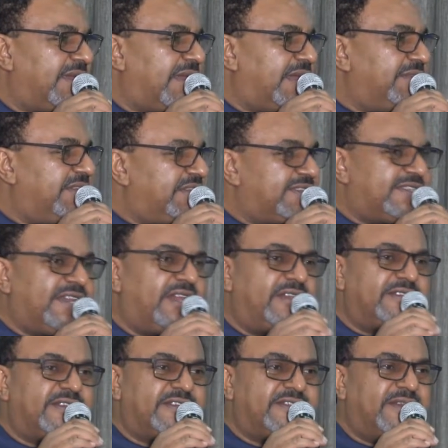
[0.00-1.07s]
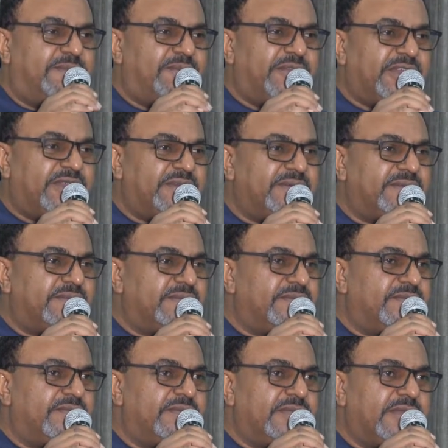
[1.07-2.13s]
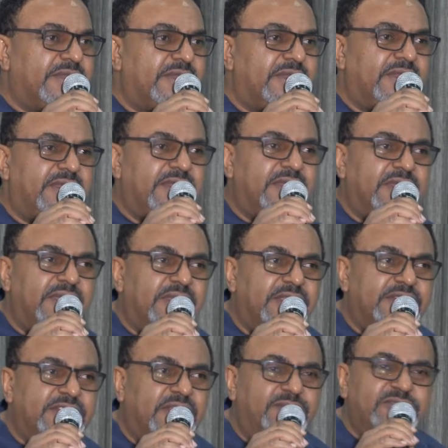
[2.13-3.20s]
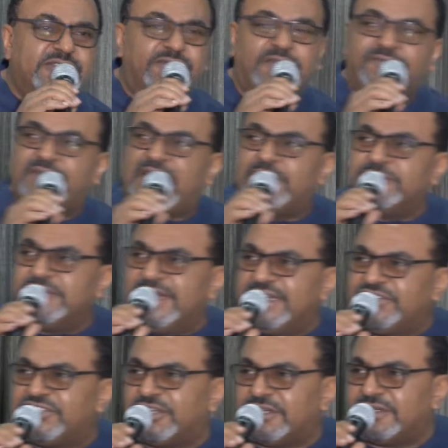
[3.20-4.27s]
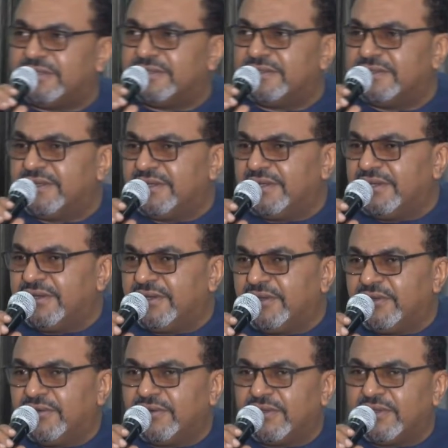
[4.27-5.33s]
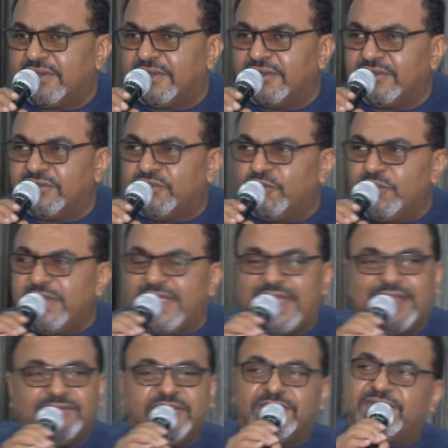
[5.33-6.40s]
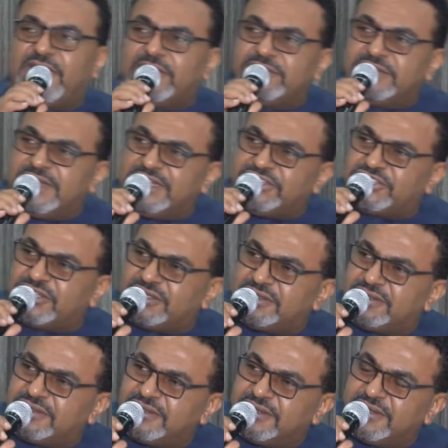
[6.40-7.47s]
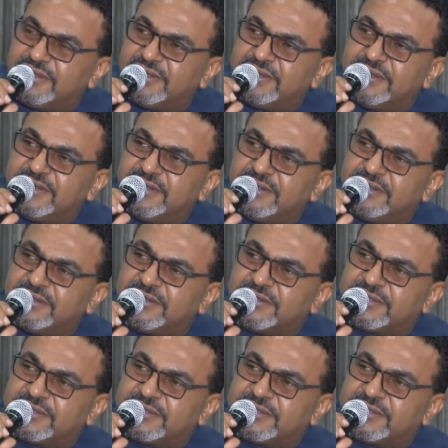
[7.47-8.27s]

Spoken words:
And this tells us something. In terms of the foundation, do we have the foundation to